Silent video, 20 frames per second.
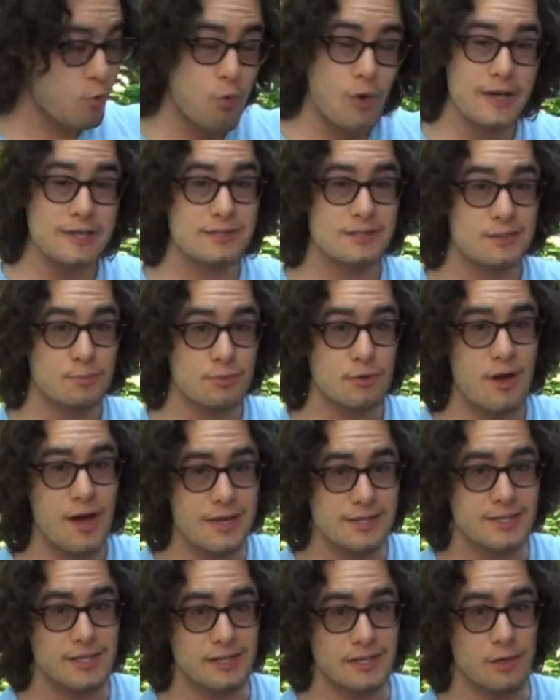quite
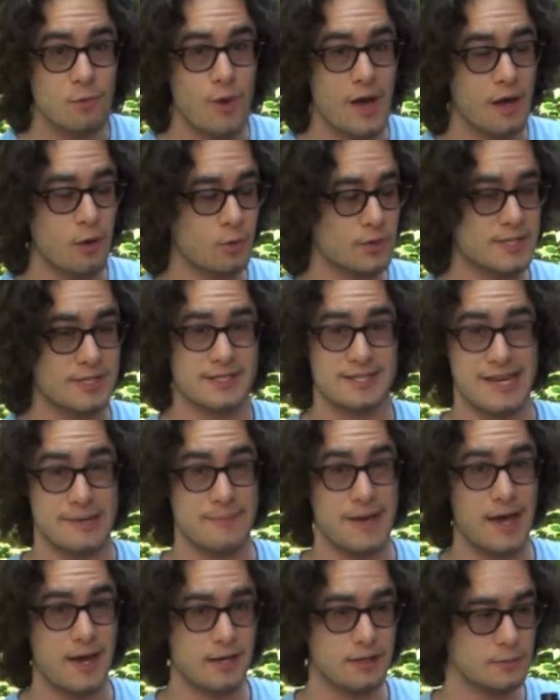surprisingly well with the Sam
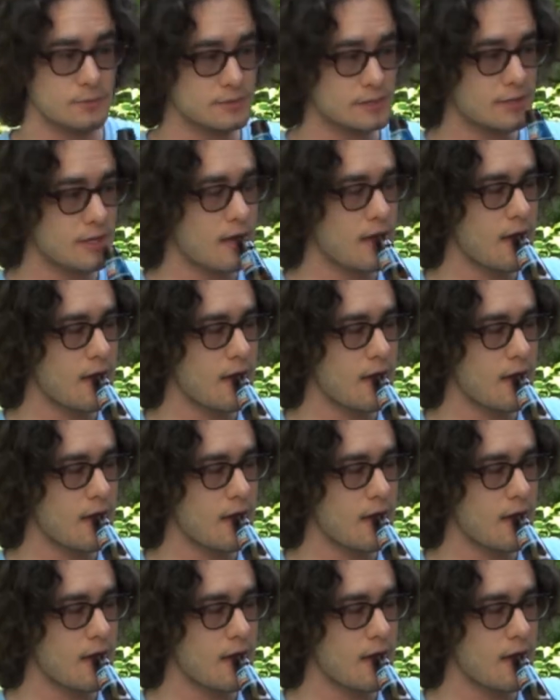Adams.